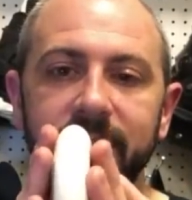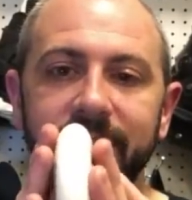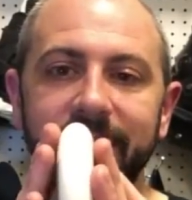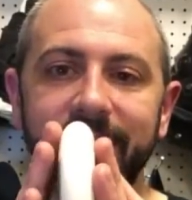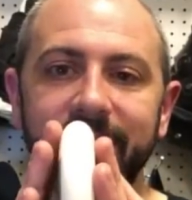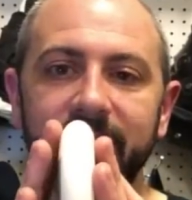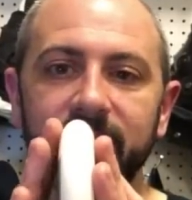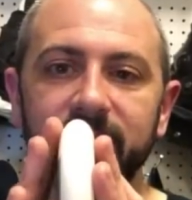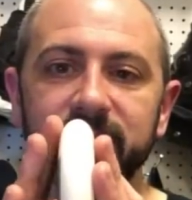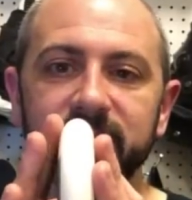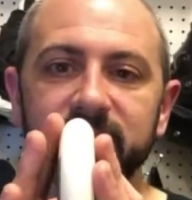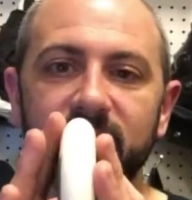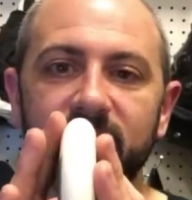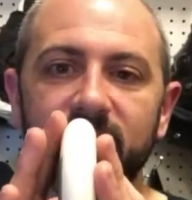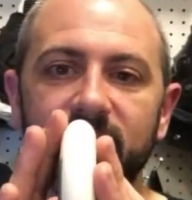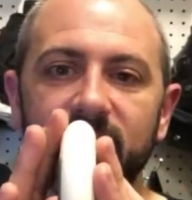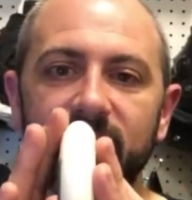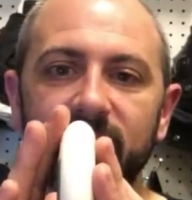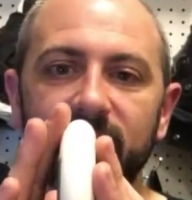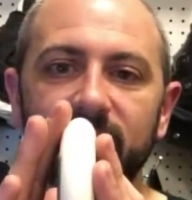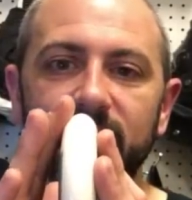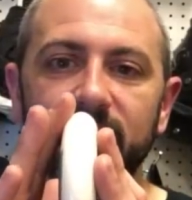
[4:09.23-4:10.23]
and it goes
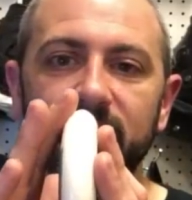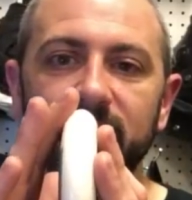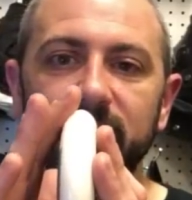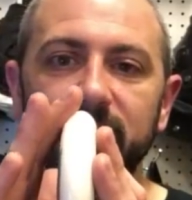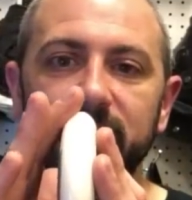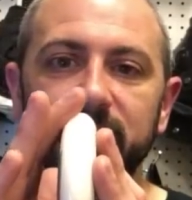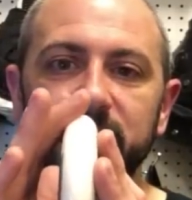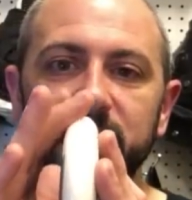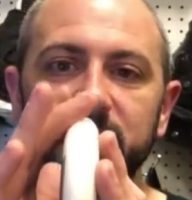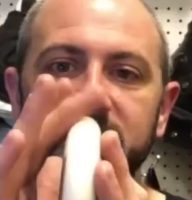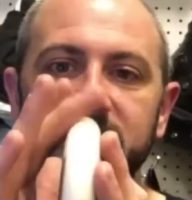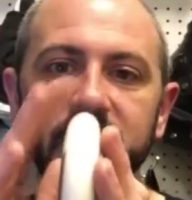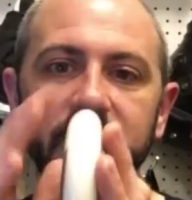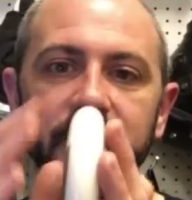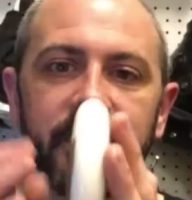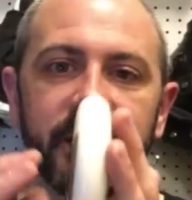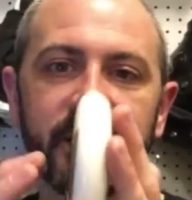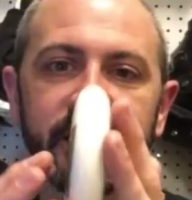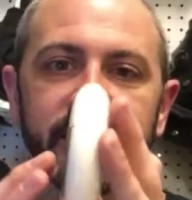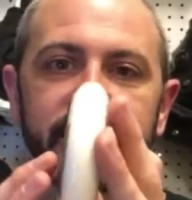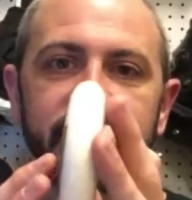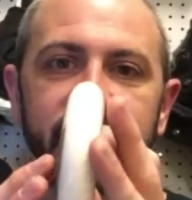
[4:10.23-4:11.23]
all the way up
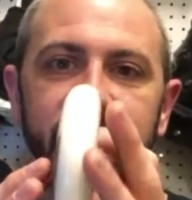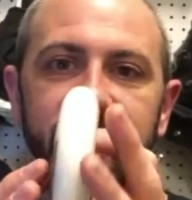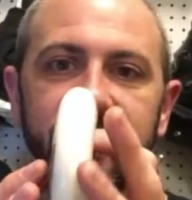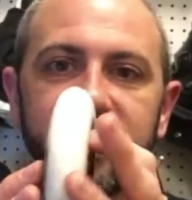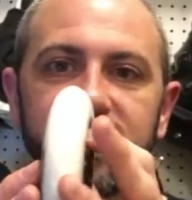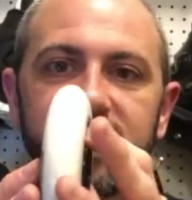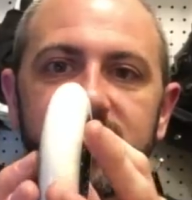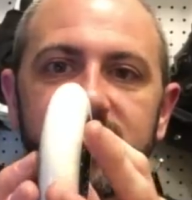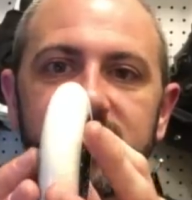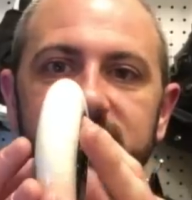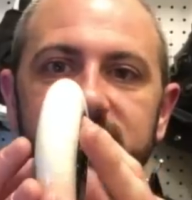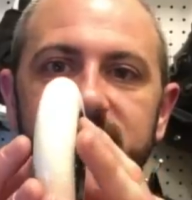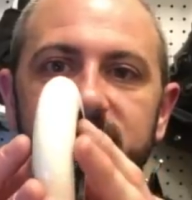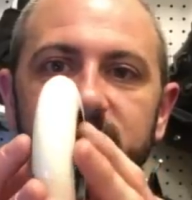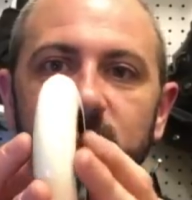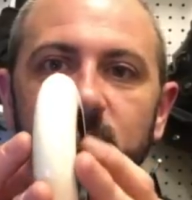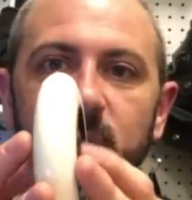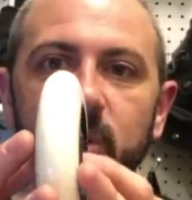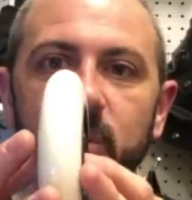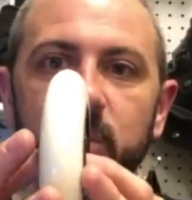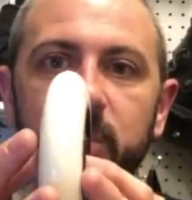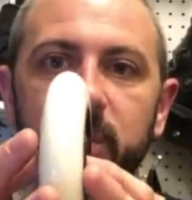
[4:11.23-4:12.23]
and it's got this
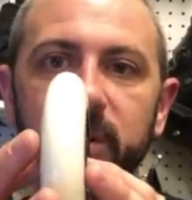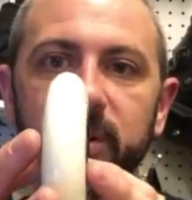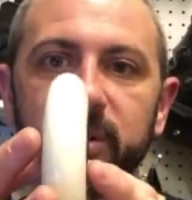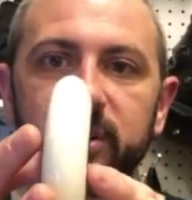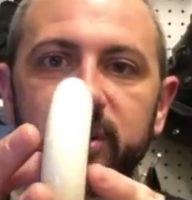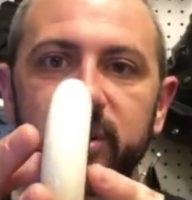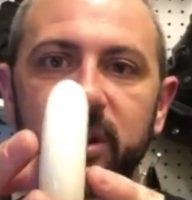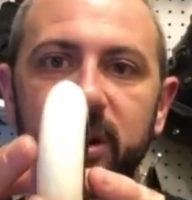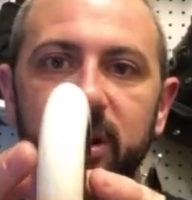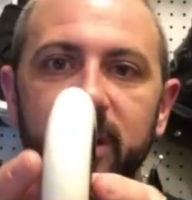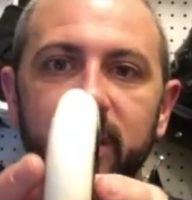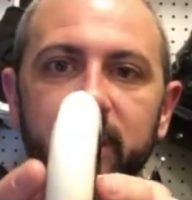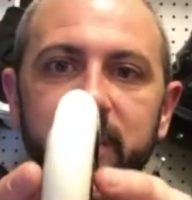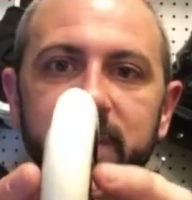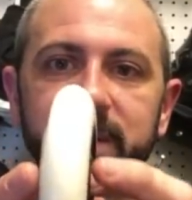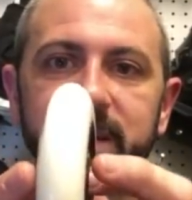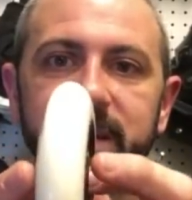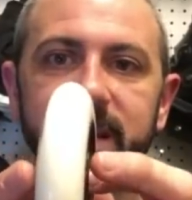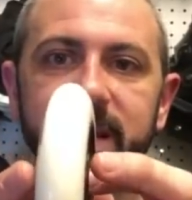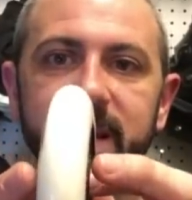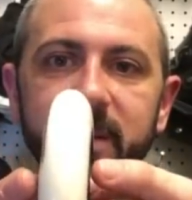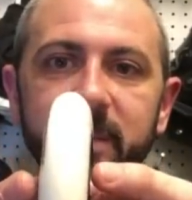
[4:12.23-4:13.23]
super sharp
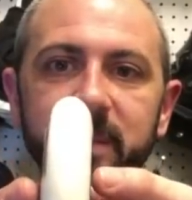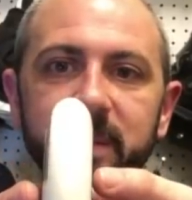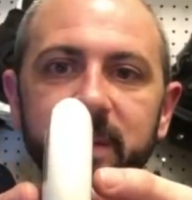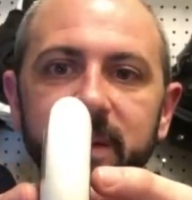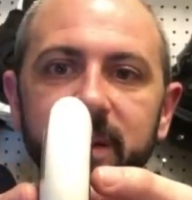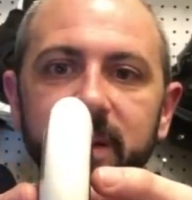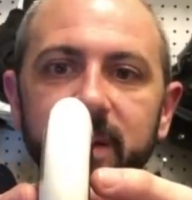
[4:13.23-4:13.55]
tip.